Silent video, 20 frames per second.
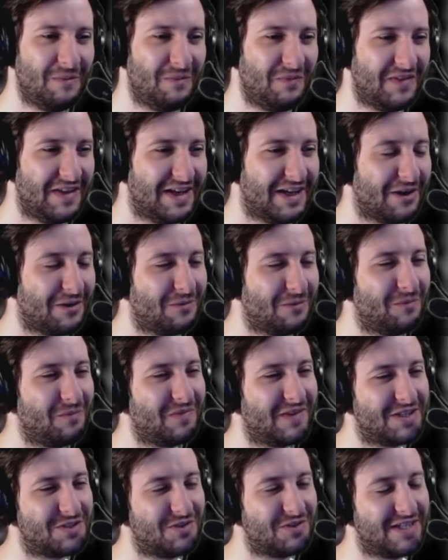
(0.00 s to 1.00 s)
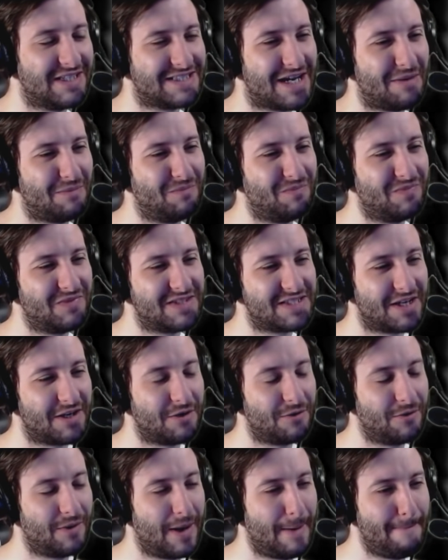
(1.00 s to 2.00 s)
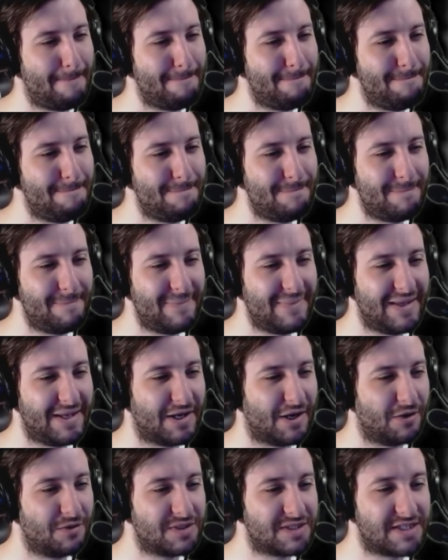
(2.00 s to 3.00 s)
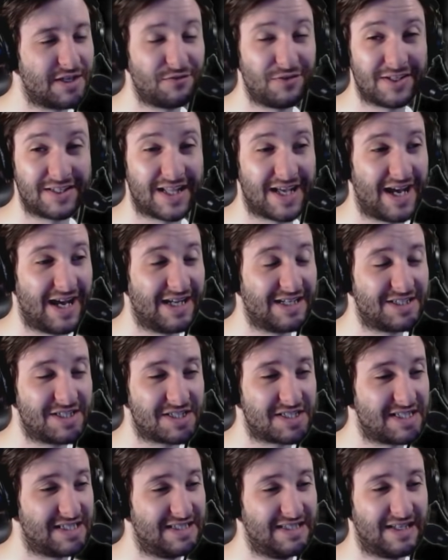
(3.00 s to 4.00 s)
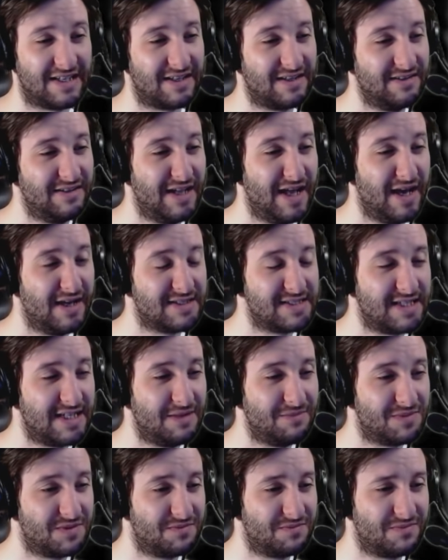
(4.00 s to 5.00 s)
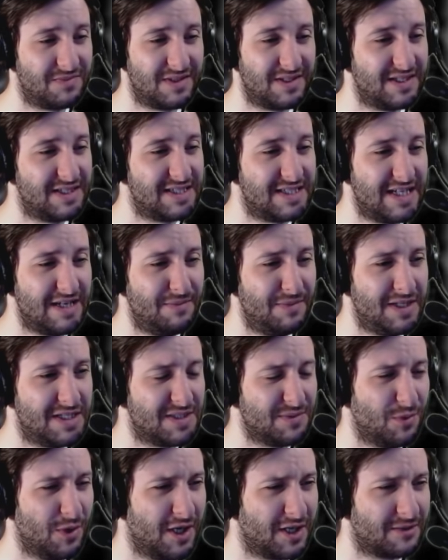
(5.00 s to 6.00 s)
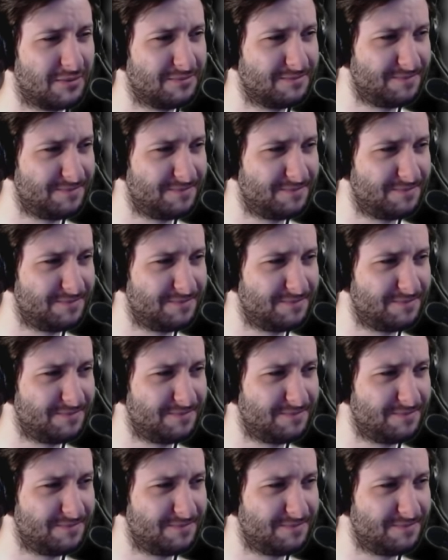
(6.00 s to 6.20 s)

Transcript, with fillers: You know, it's really dumb. So, um, you know, stuff like that, just, ugh, nah, Steam's, Steam needs some work.